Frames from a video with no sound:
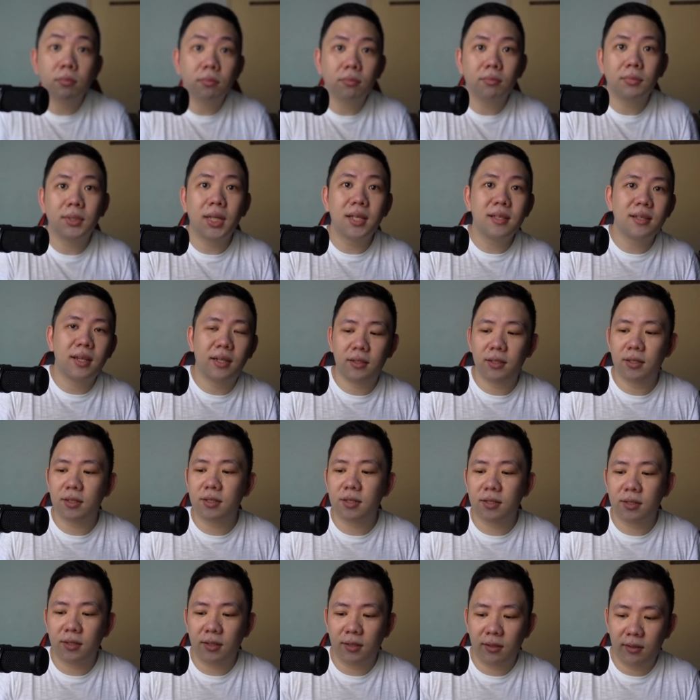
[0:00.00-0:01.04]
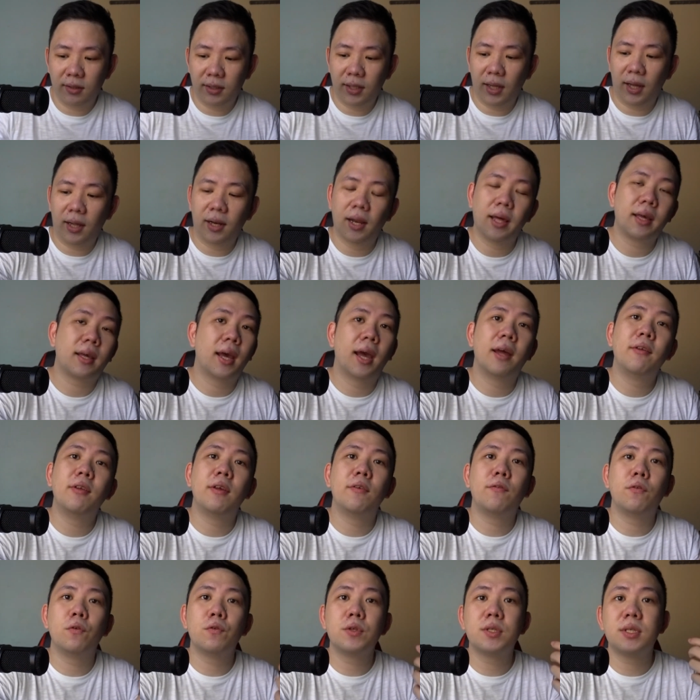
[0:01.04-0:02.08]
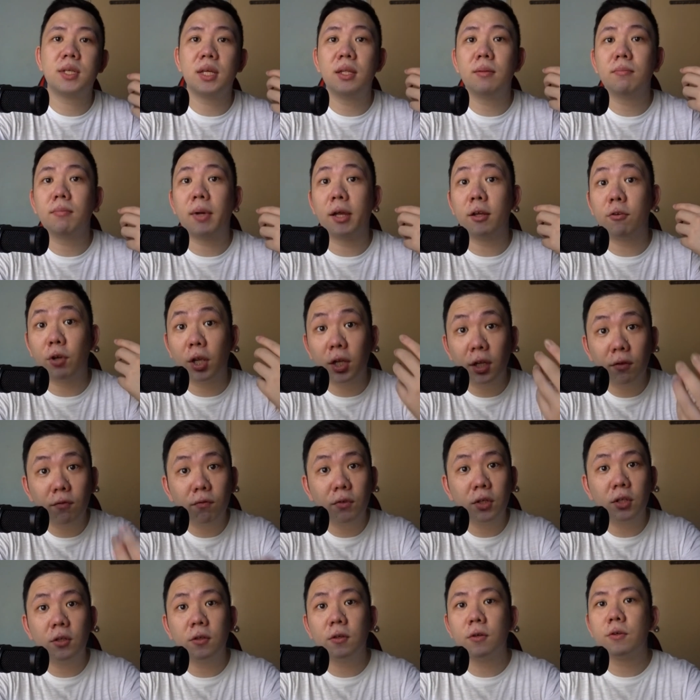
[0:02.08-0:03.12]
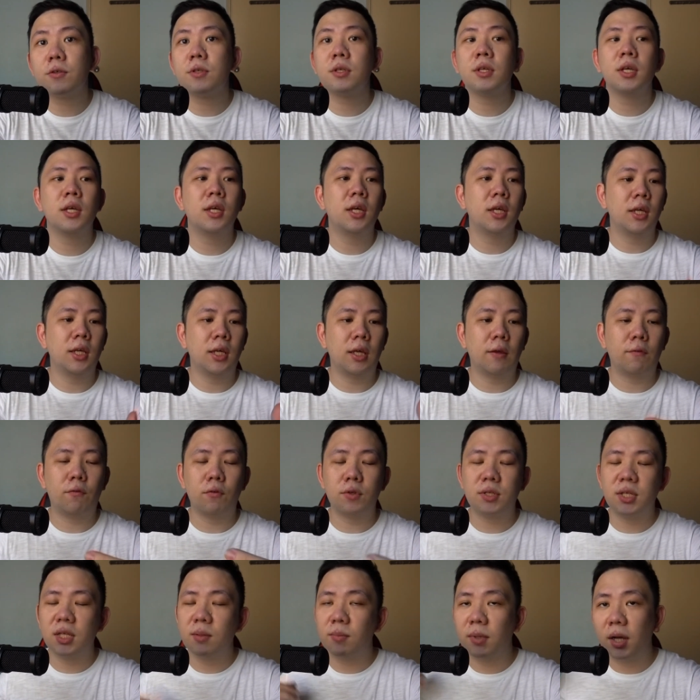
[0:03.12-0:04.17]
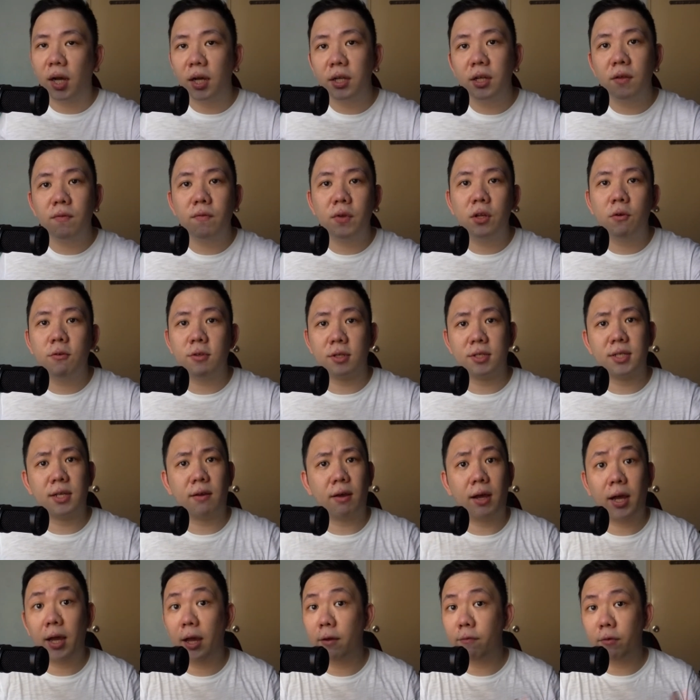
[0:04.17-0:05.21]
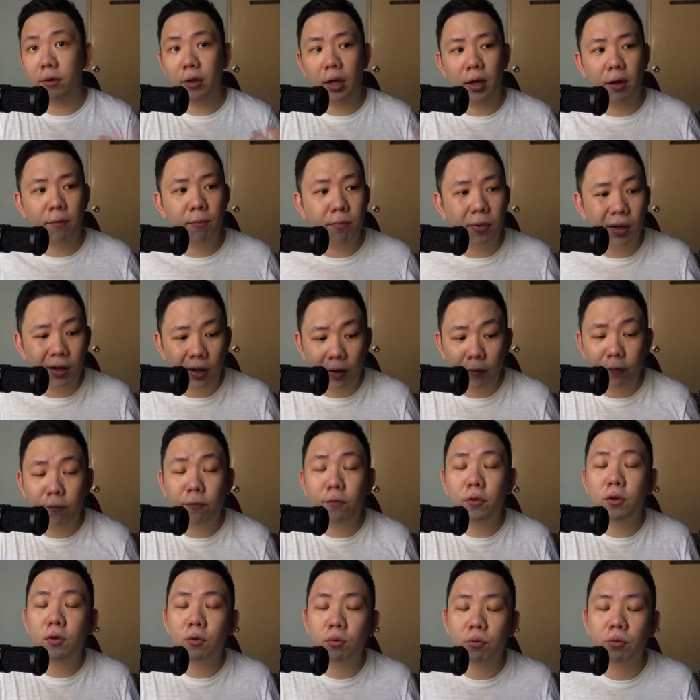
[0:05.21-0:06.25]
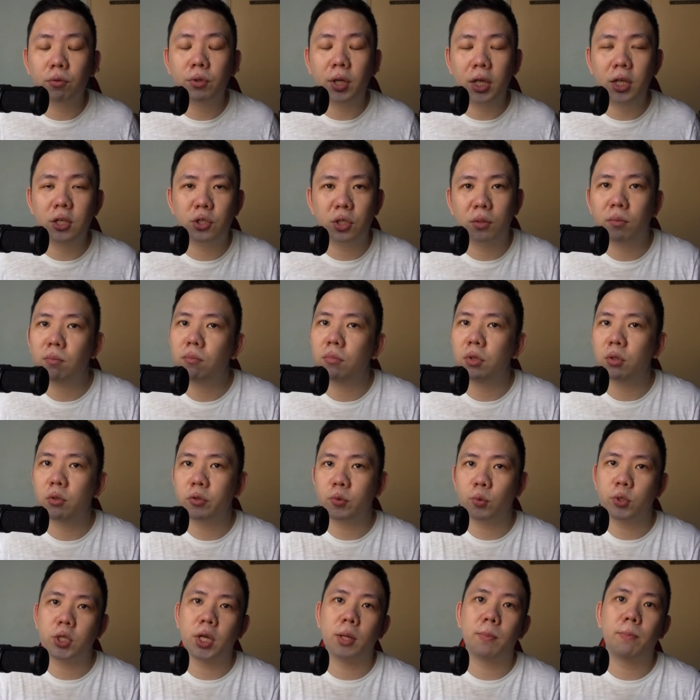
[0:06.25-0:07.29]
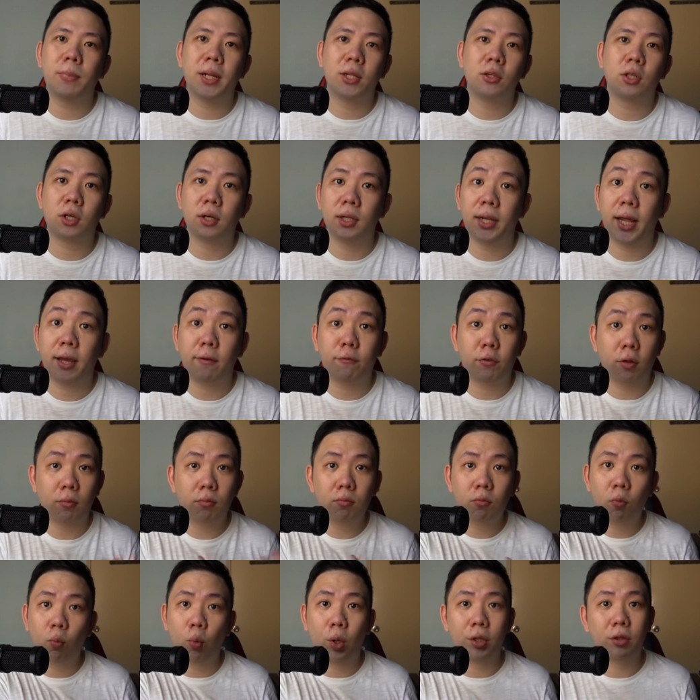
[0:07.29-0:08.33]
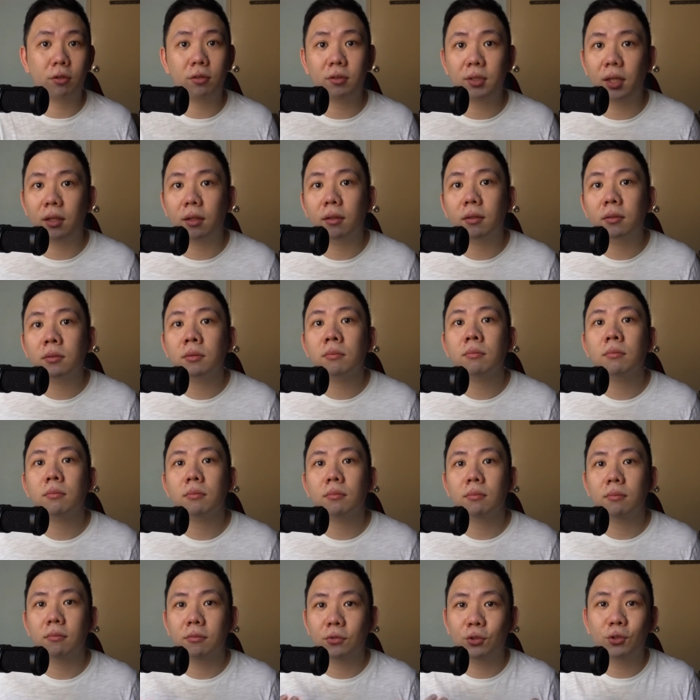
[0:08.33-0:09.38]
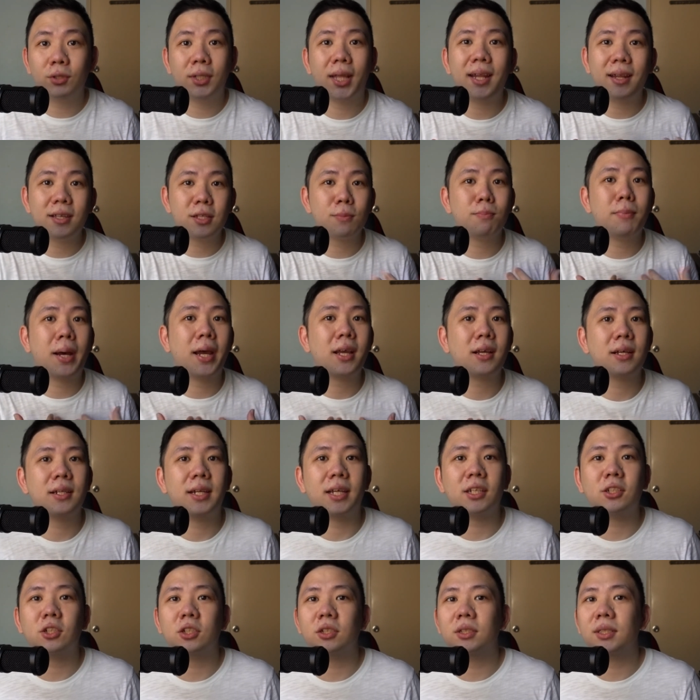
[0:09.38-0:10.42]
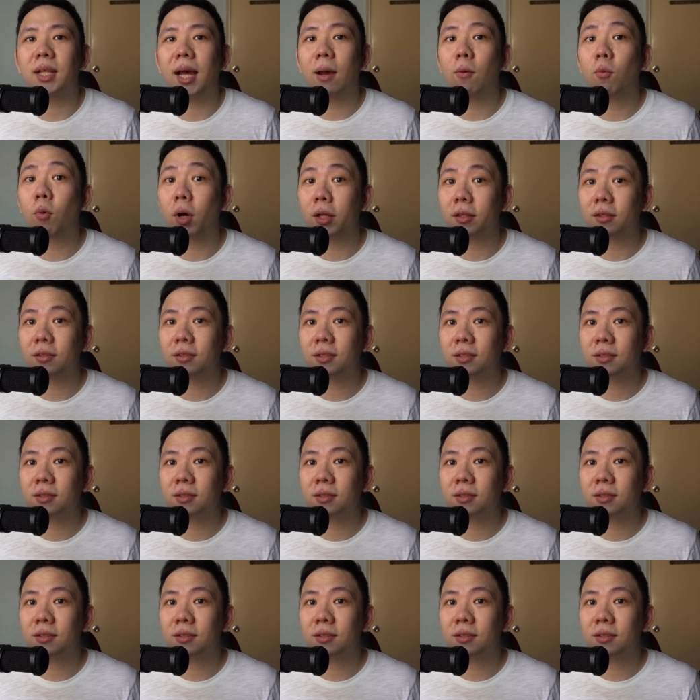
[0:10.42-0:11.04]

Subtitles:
Things like this. That are like, and if you've seen my grading videos, if you've seen my other videos or so, I have a few ancient Mews which I plan to collect from 1 to 10. So that is my collection that I want.